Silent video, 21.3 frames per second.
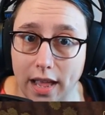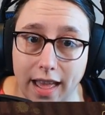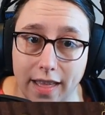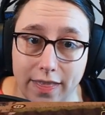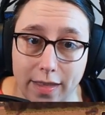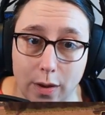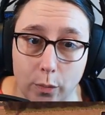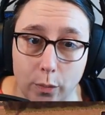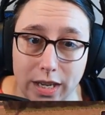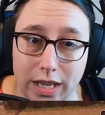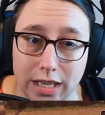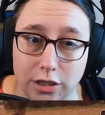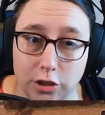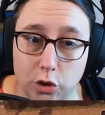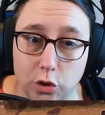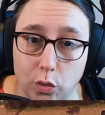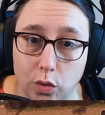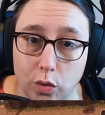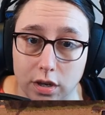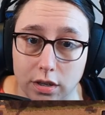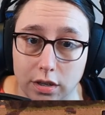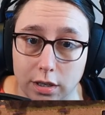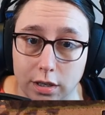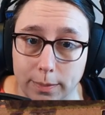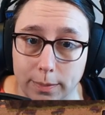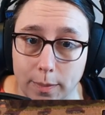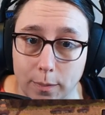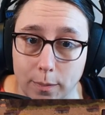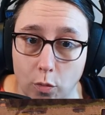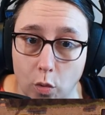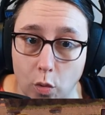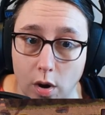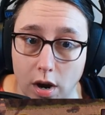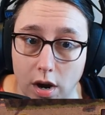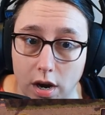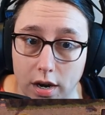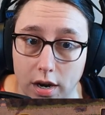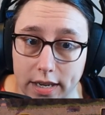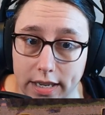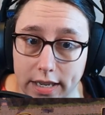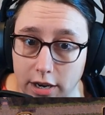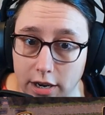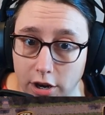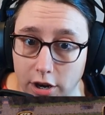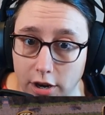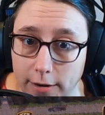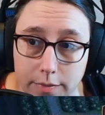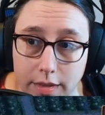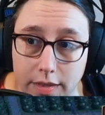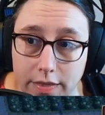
And then we can store a little bit more here.